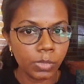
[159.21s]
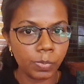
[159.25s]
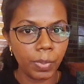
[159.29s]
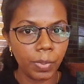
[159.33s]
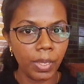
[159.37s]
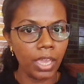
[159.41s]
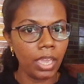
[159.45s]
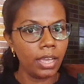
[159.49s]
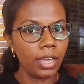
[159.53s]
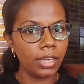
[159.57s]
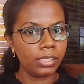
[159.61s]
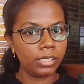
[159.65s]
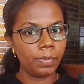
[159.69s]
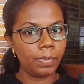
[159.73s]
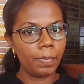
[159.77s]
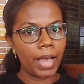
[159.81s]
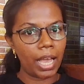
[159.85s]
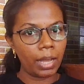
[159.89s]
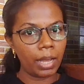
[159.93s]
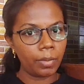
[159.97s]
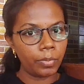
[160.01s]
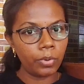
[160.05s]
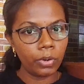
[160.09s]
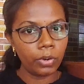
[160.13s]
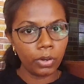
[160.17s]
is being as the
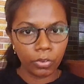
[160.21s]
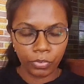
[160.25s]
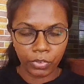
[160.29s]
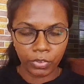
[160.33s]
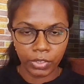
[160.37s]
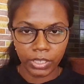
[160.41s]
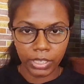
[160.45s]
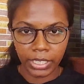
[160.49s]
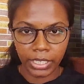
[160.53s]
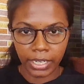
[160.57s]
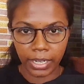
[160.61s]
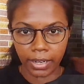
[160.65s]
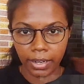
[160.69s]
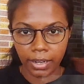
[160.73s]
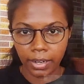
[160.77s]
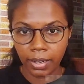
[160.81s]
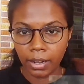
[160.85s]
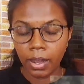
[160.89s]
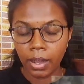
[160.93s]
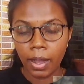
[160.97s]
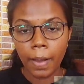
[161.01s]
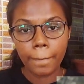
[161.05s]
backbone of India.